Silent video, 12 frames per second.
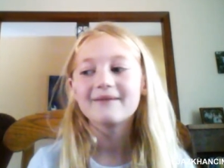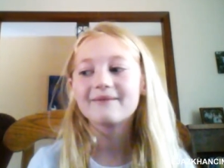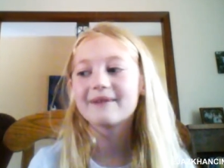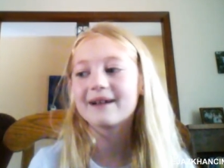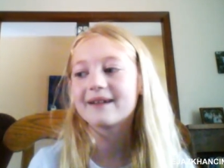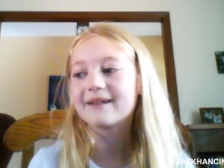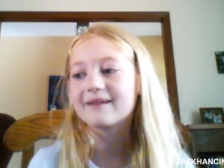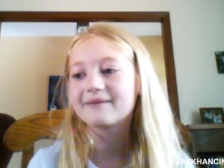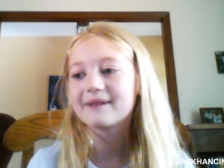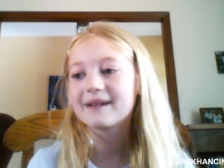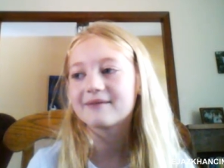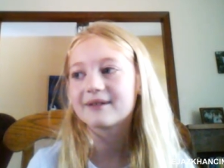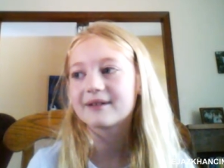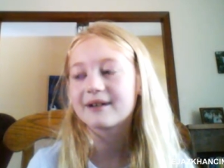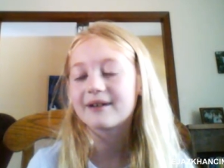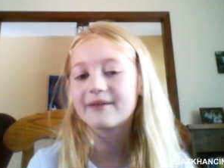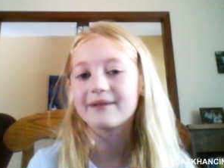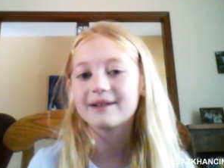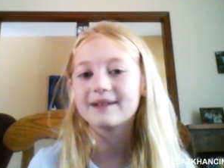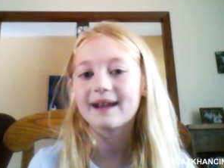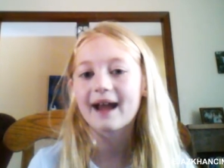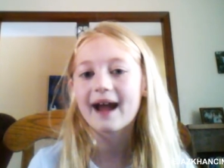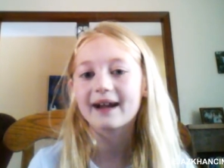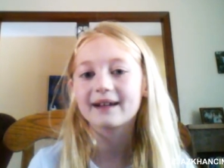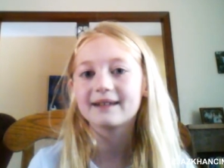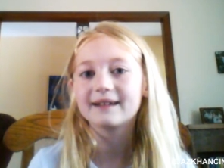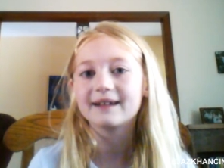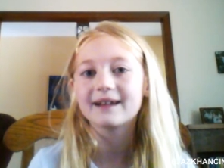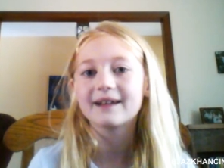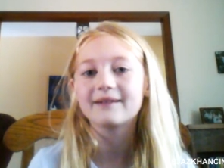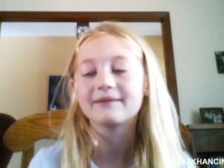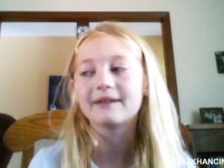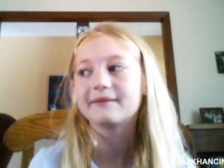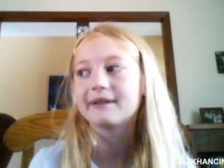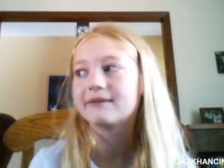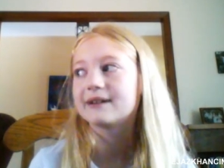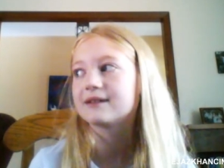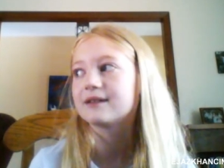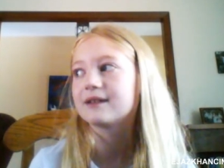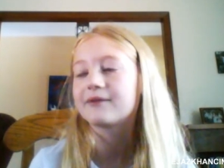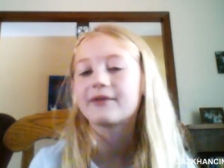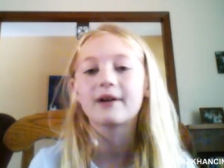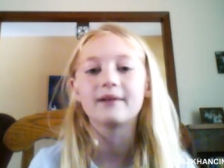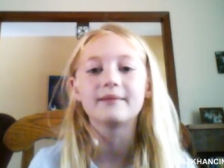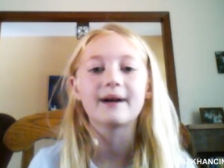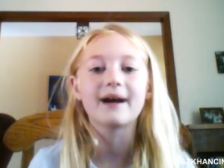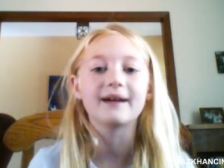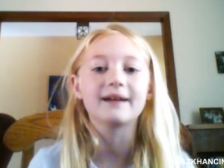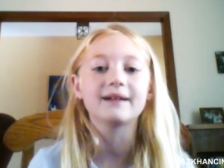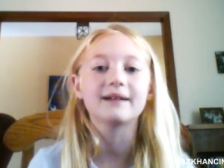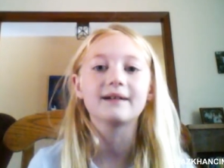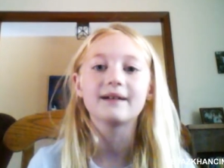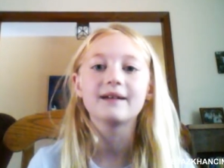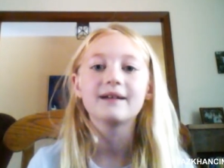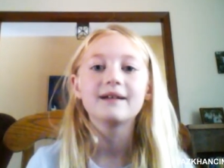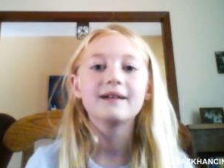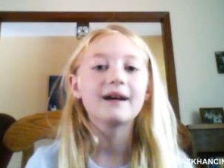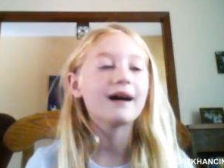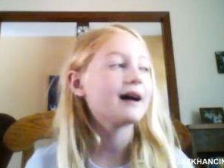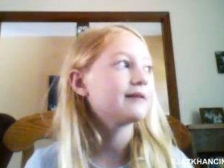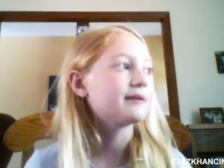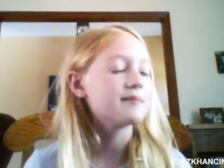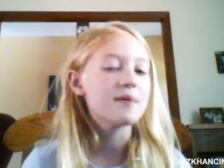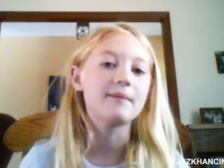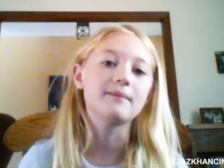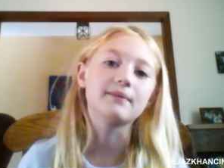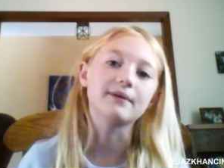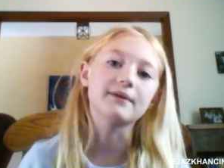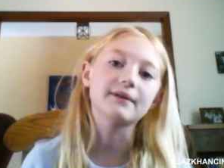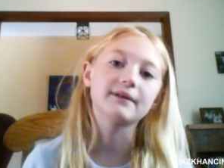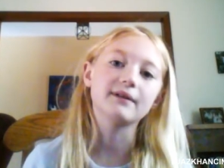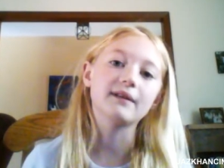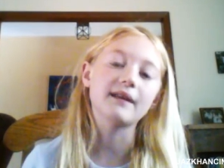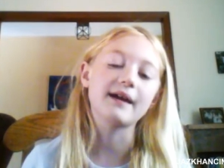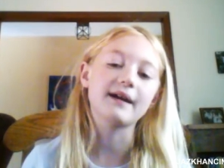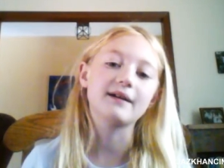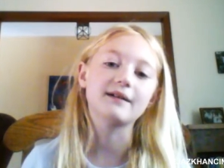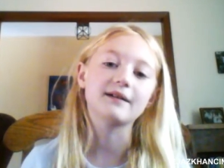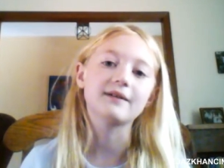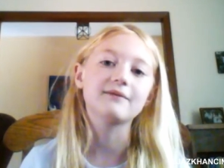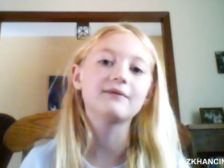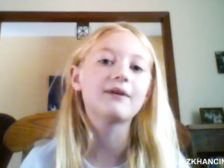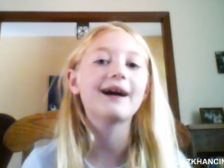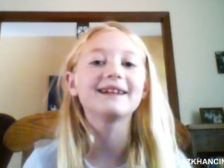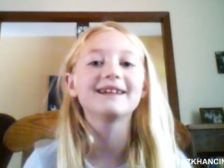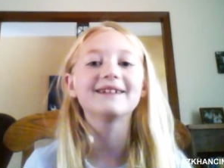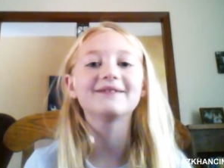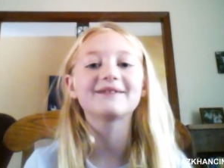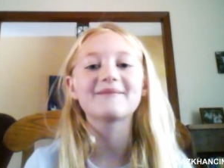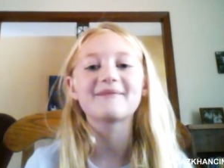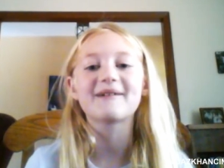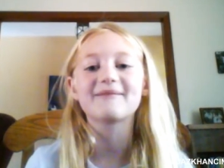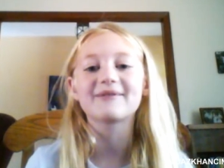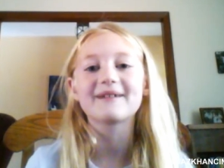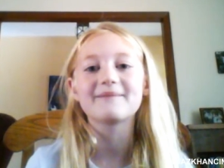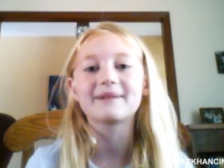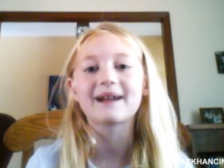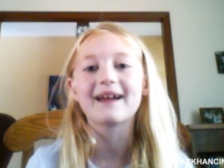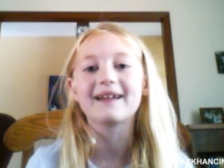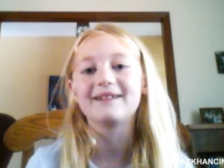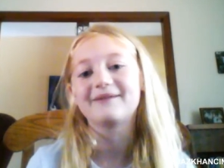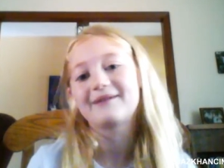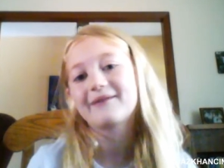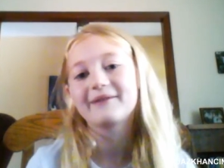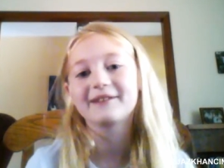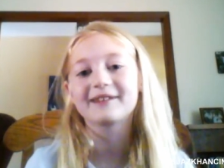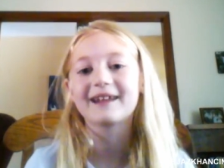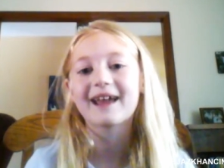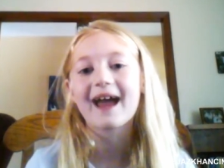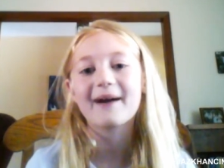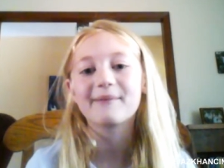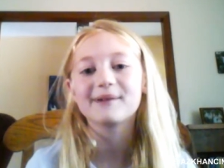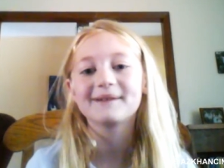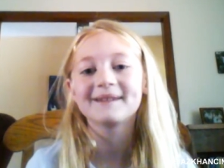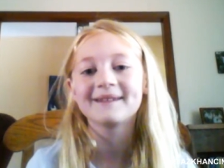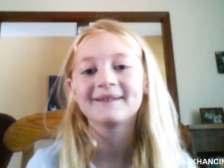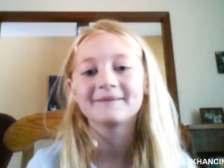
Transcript: when we were going to acting and when we went to the farm, I, I remembered, like, well, I didn't remember it, but I knew it was going to happen.